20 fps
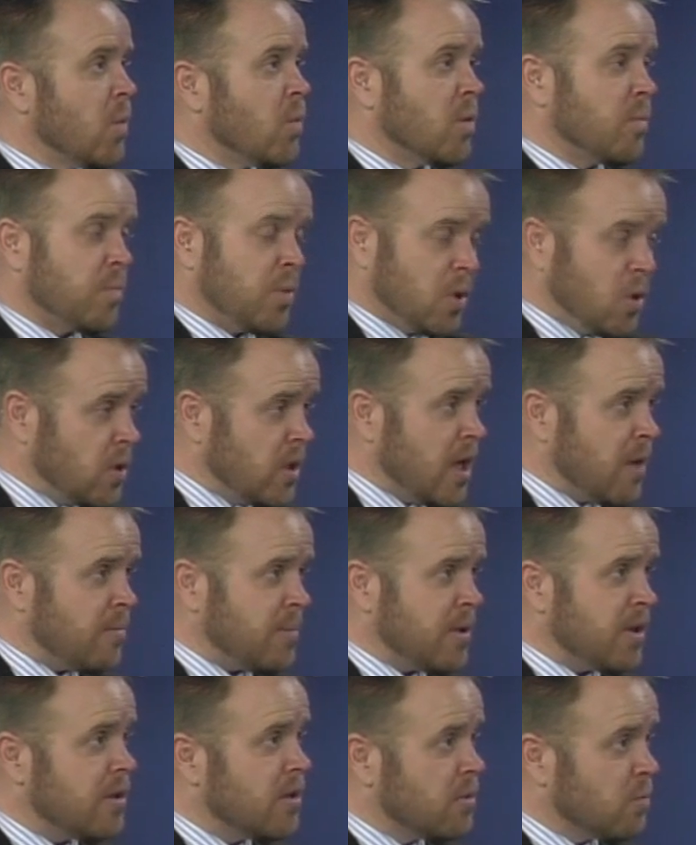We'll pull
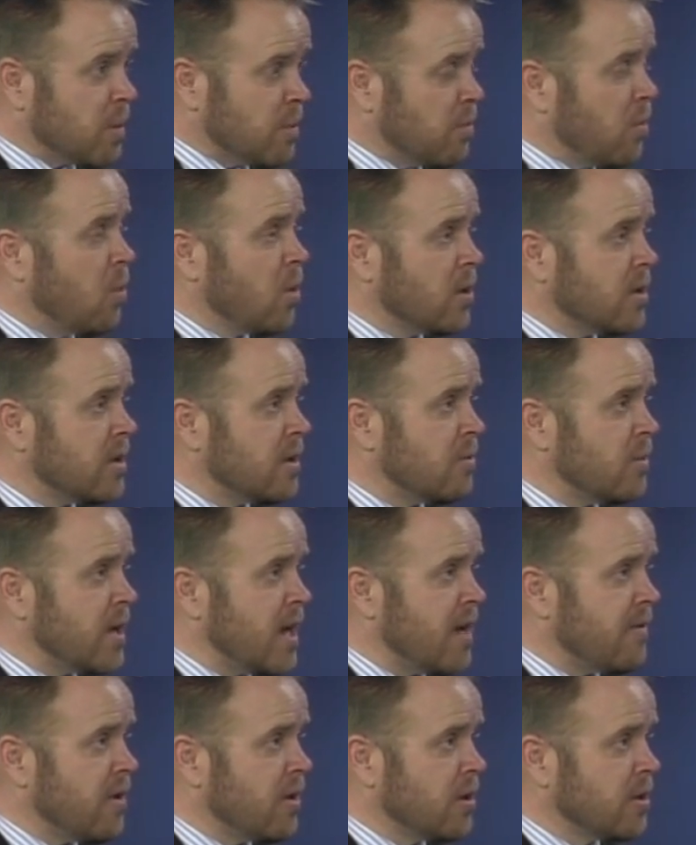up the report that
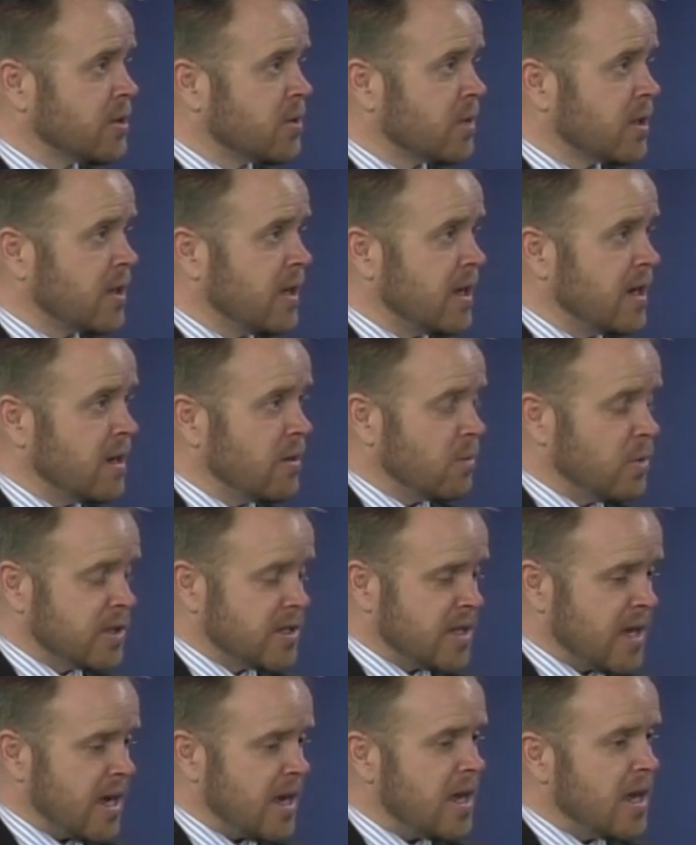we have on Ultra Clean and we'll
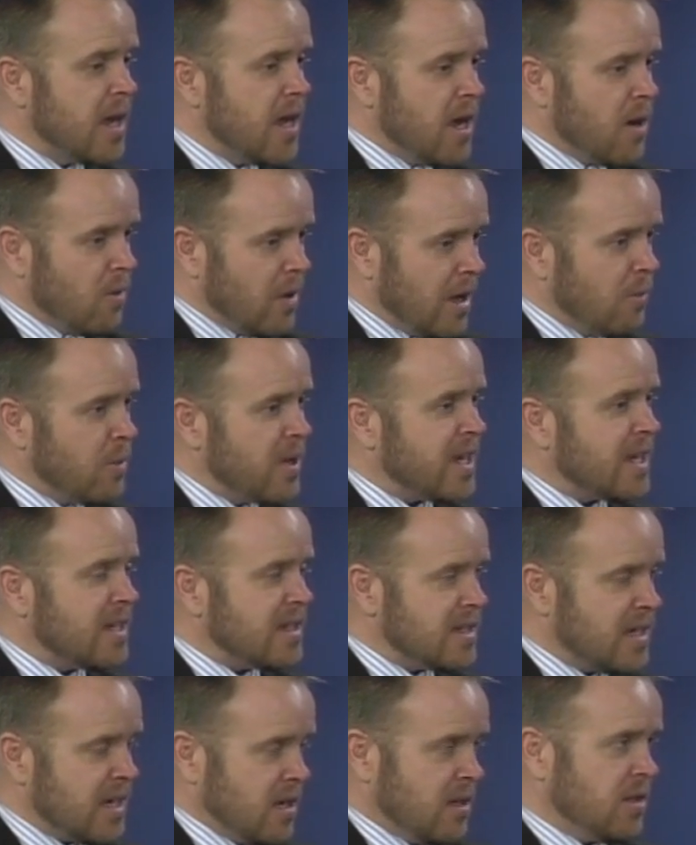say, well, we
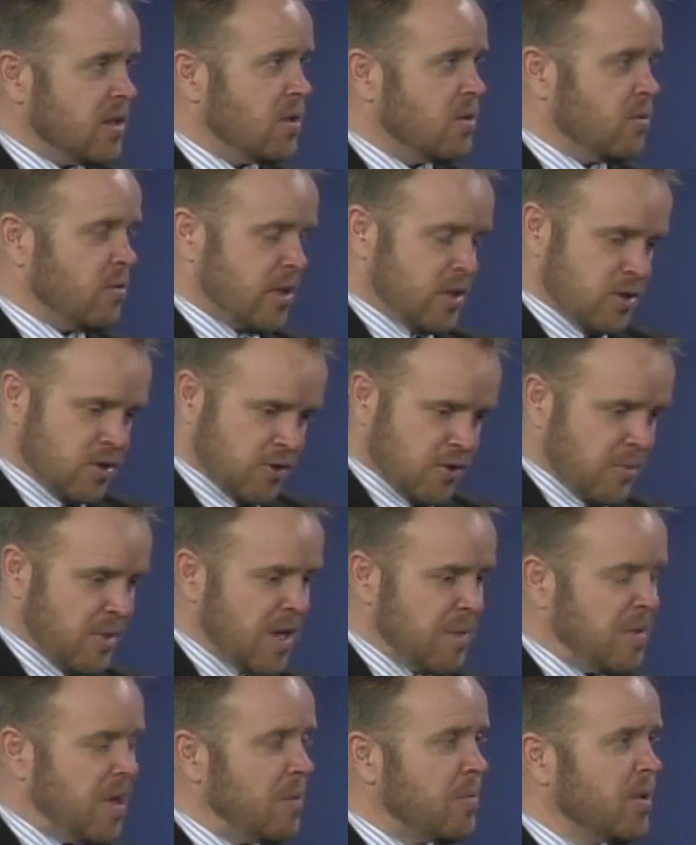can tell you that so
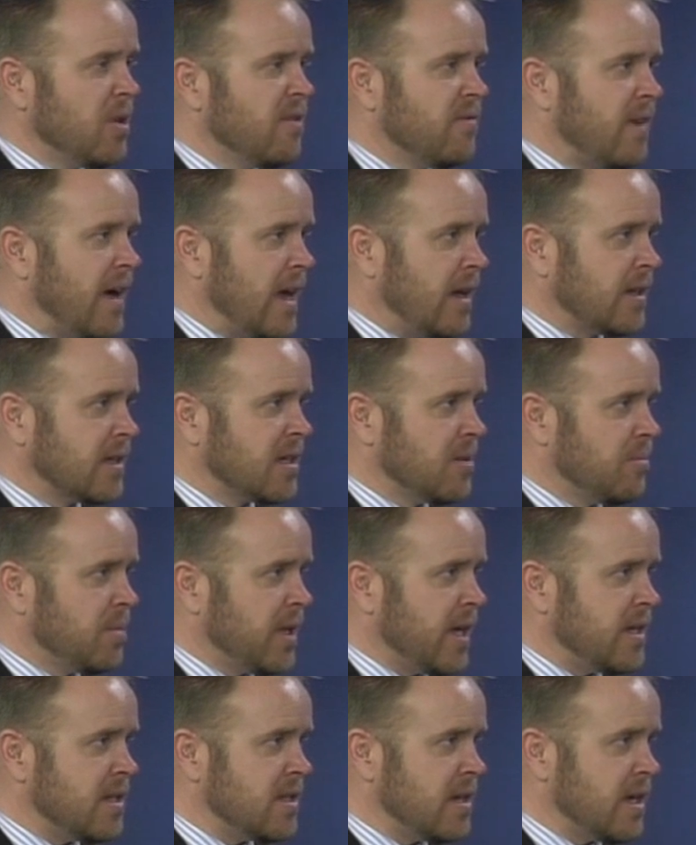many people have filed
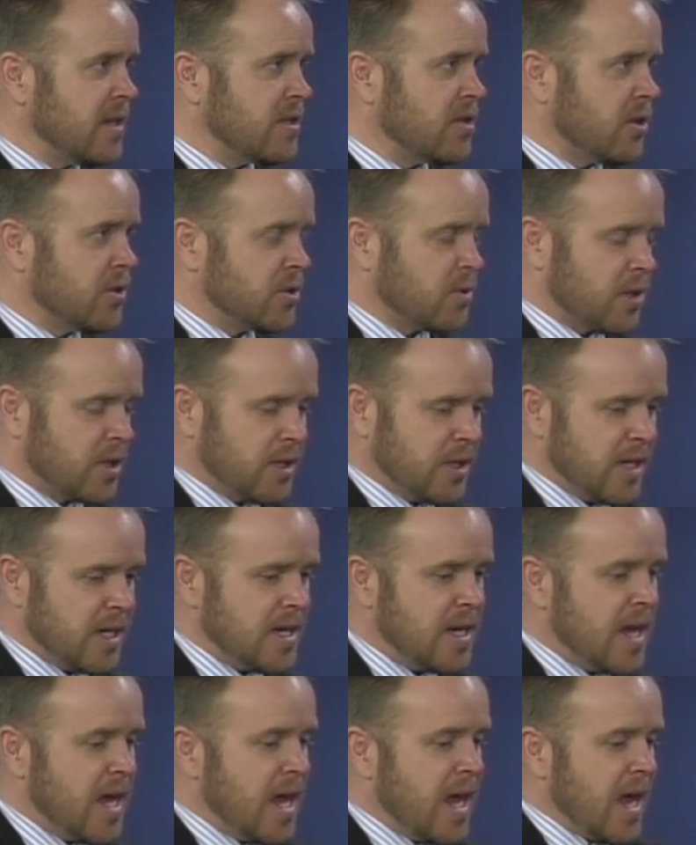complaints against Ultra
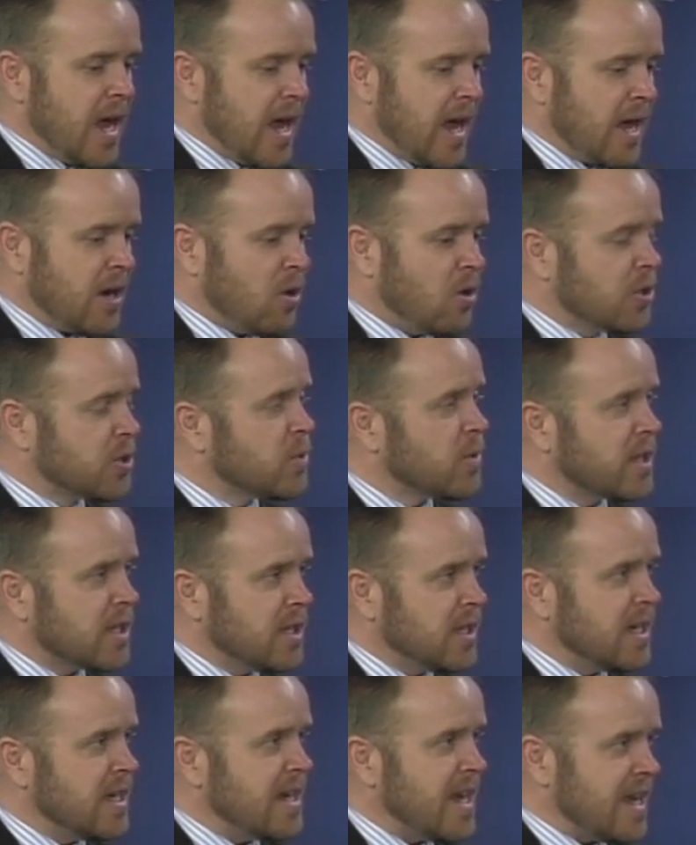Clean, and Ultra
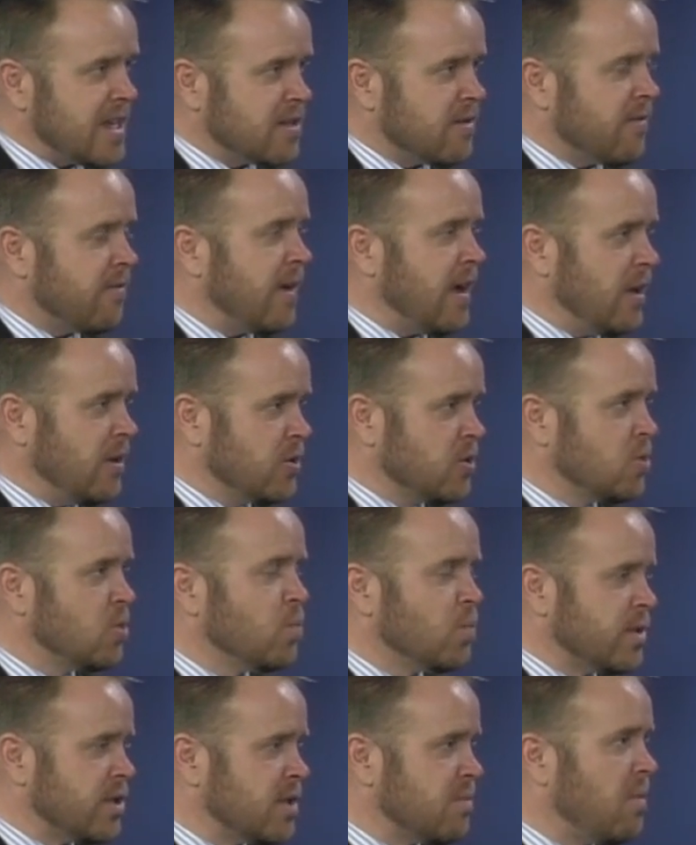Clean has failed
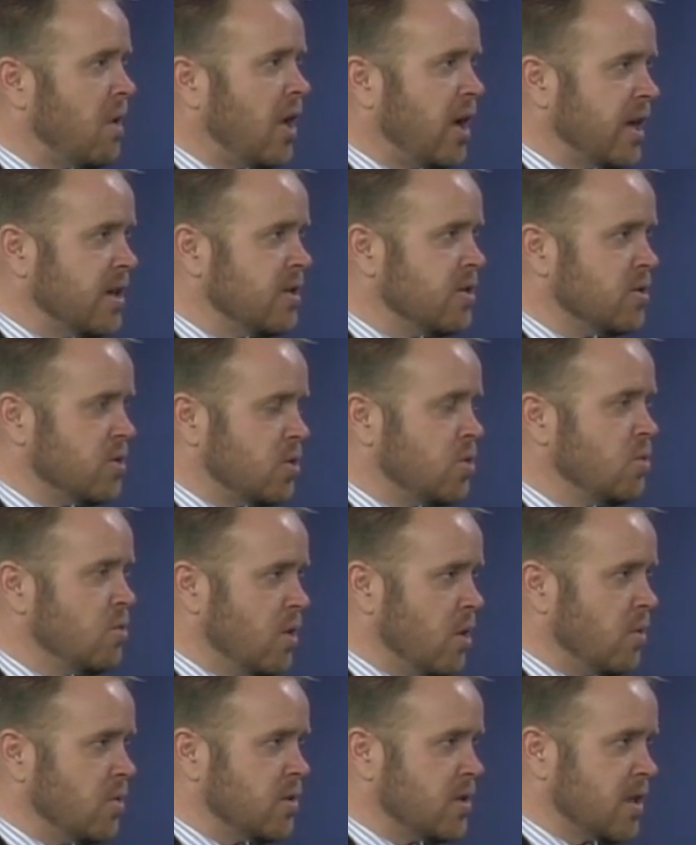to respond to
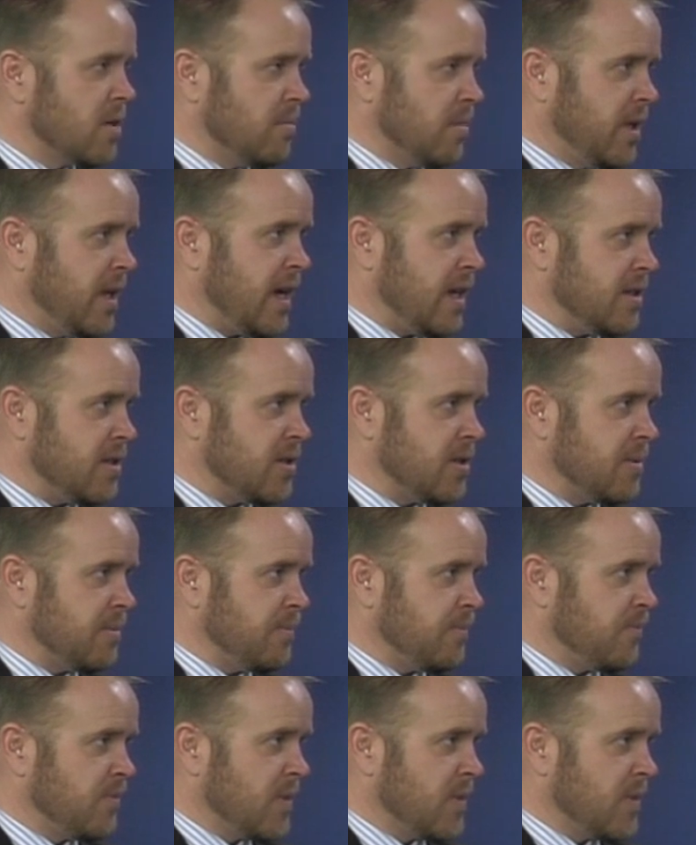those complaints.